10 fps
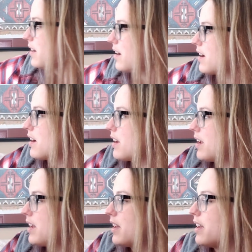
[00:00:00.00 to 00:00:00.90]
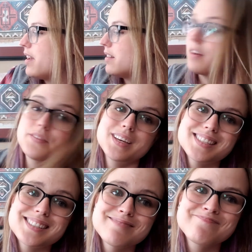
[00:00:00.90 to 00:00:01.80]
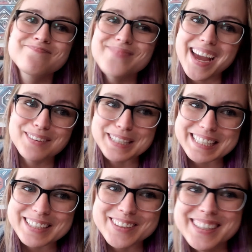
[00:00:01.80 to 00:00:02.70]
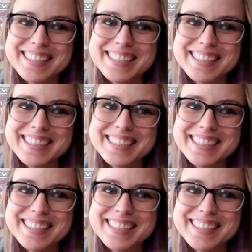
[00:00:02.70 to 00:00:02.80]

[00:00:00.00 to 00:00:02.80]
I love this. I really do.